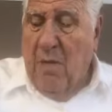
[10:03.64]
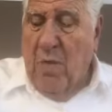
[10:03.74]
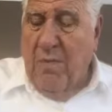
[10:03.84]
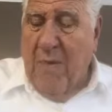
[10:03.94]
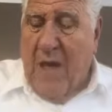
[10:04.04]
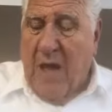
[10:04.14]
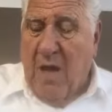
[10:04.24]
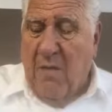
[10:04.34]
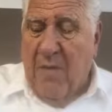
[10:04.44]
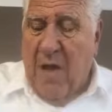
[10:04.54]
with many
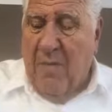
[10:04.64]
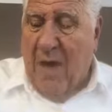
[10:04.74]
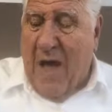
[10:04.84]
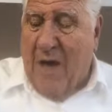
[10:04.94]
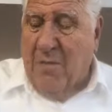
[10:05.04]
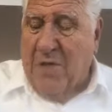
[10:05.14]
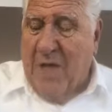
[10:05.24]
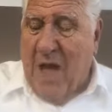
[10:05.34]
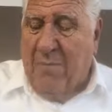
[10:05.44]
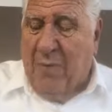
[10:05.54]
of them, God was
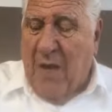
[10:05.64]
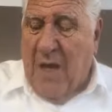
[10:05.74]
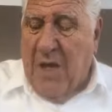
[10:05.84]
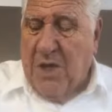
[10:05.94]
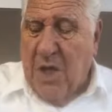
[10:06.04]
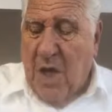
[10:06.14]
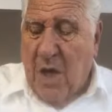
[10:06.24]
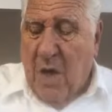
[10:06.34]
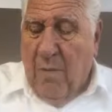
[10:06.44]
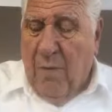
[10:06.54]
not pleased,
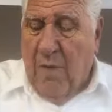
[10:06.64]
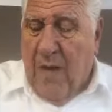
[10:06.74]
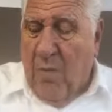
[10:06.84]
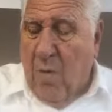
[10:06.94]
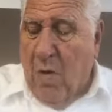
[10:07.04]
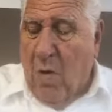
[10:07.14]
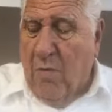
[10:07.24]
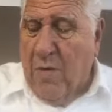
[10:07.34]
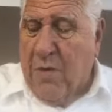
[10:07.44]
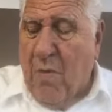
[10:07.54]
for they were
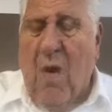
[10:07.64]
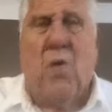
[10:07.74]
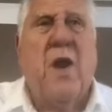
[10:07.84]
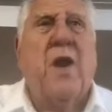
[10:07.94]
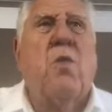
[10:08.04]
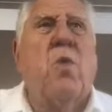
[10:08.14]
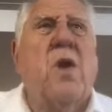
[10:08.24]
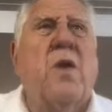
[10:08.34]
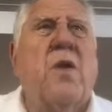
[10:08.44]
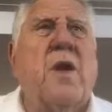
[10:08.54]
overthrown in the
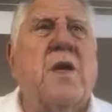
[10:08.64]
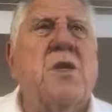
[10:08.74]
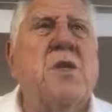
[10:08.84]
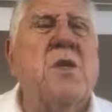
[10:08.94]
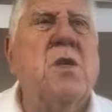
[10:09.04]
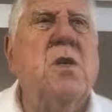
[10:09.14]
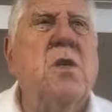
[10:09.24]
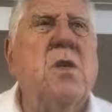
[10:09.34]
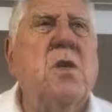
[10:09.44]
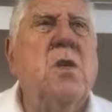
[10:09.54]
wilderness.
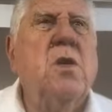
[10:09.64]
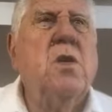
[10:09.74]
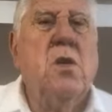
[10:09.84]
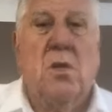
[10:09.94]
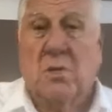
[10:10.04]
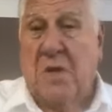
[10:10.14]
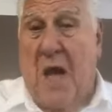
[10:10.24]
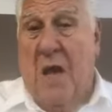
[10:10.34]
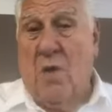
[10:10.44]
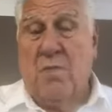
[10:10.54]

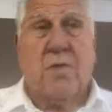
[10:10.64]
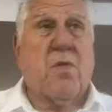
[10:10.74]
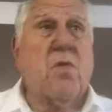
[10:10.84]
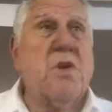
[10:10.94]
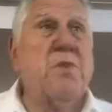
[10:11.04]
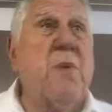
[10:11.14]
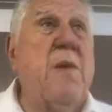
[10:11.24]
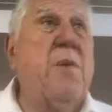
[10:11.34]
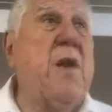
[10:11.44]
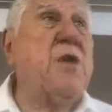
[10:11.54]
God overthrew his
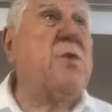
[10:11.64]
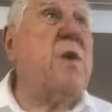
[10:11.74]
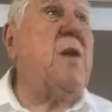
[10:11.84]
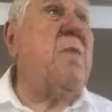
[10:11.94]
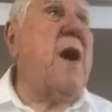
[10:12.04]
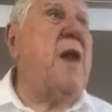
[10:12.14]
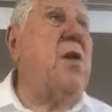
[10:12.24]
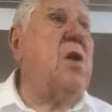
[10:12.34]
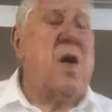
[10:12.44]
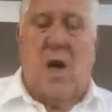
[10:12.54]
people. Let's read about it.
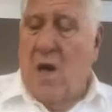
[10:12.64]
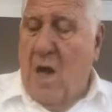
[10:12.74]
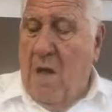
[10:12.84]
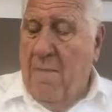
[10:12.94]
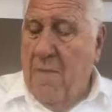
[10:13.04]
Look here now.